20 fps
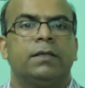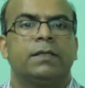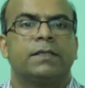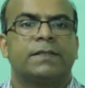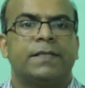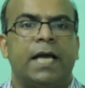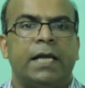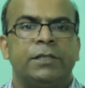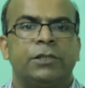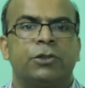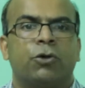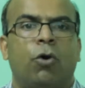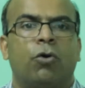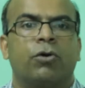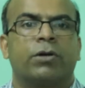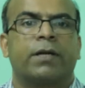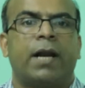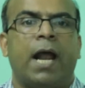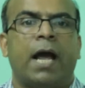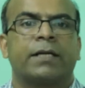Such
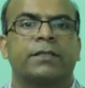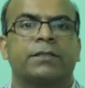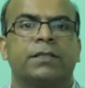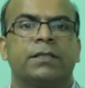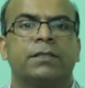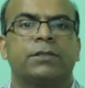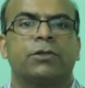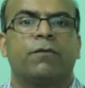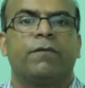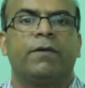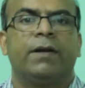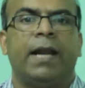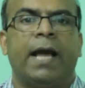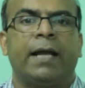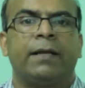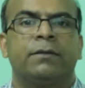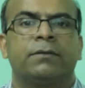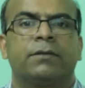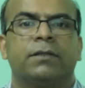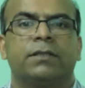contractions of
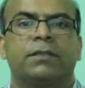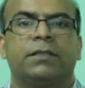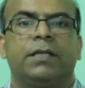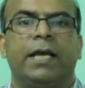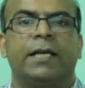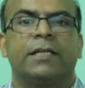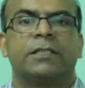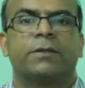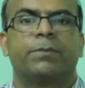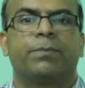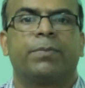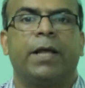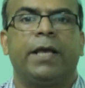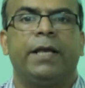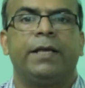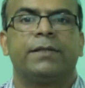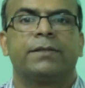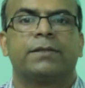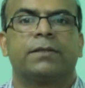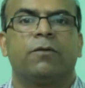length takes
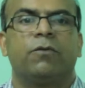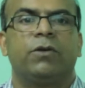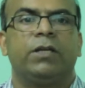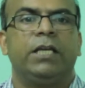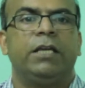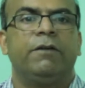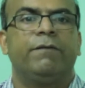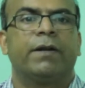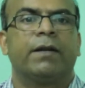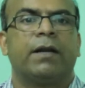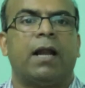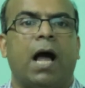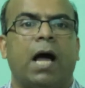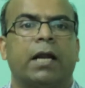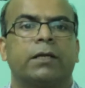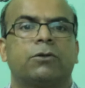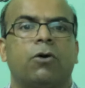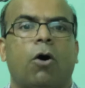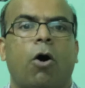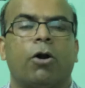place even
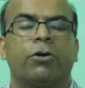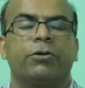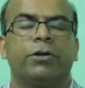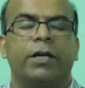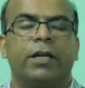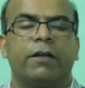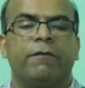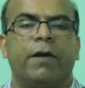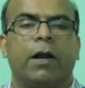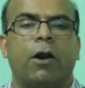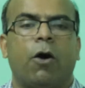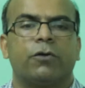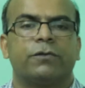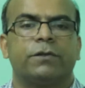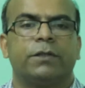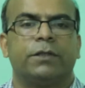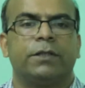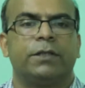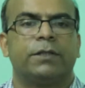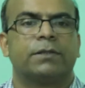at ordinary
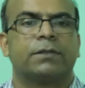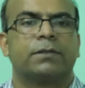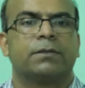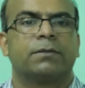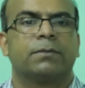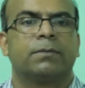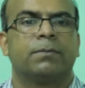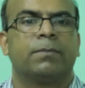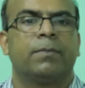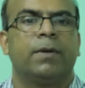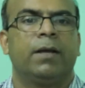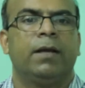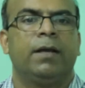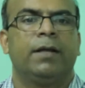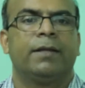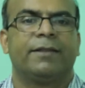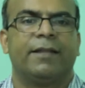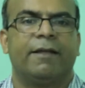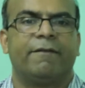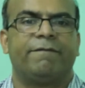velocities.
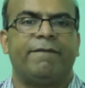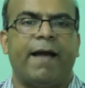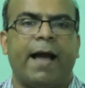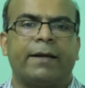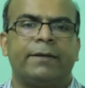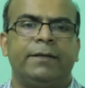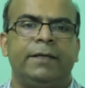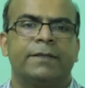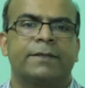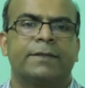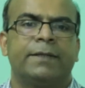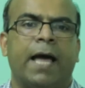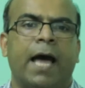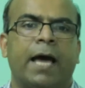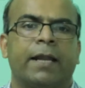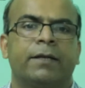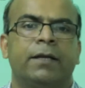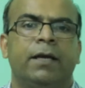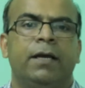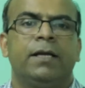The fact is
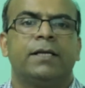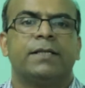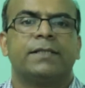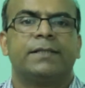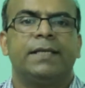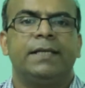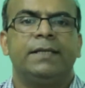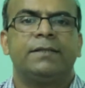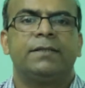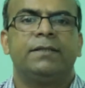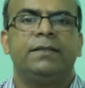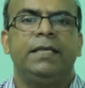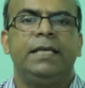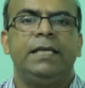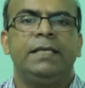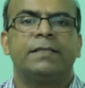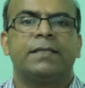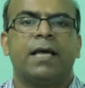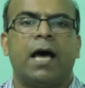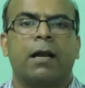that since
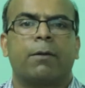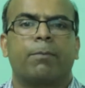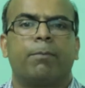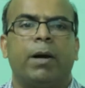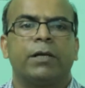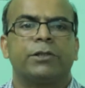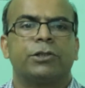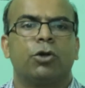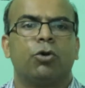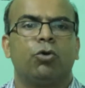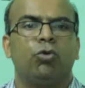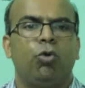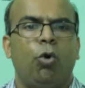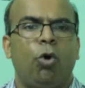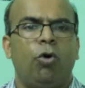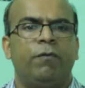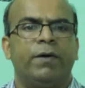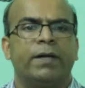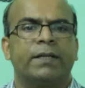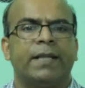these are much
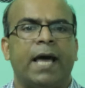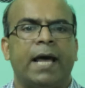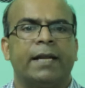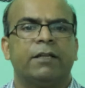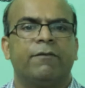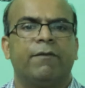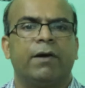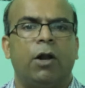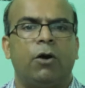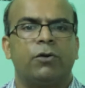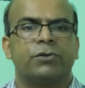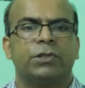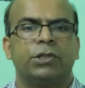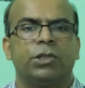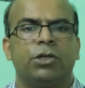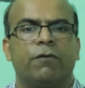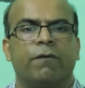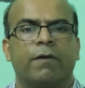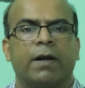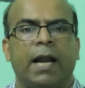lower than the
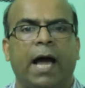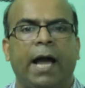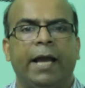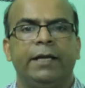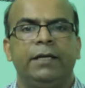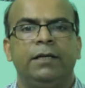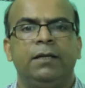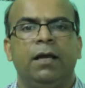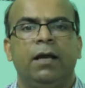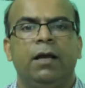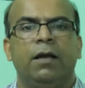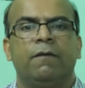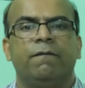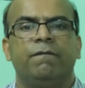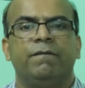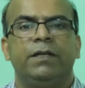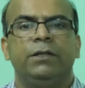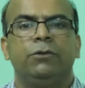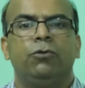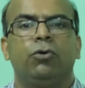velocity of light,
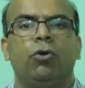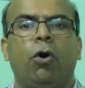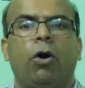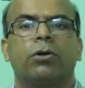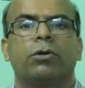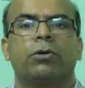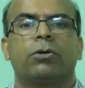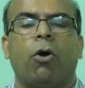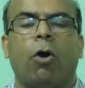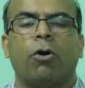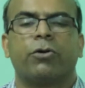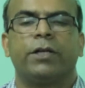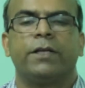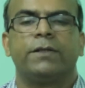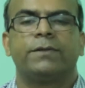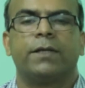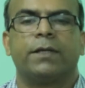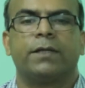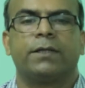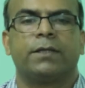we do not
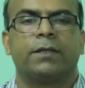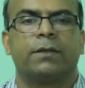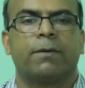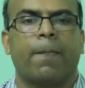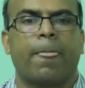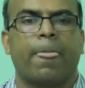notice it.